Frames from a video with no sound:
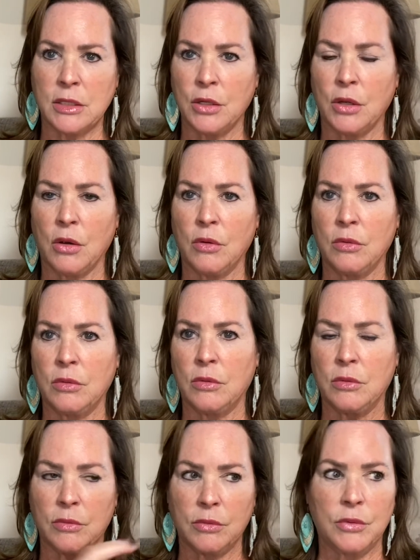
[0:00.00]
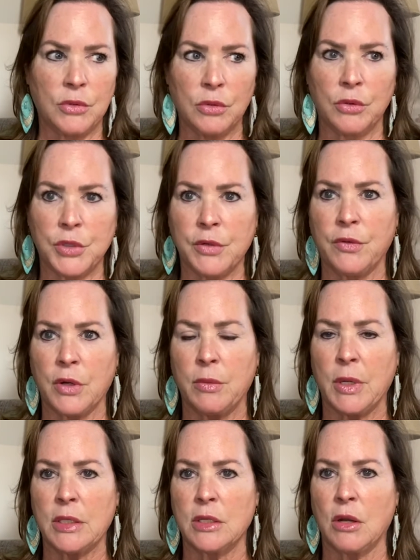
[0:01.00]
you know, cruelty-free
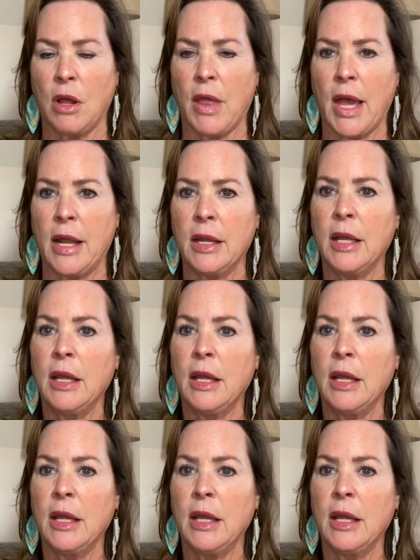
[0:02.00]
ones and all that.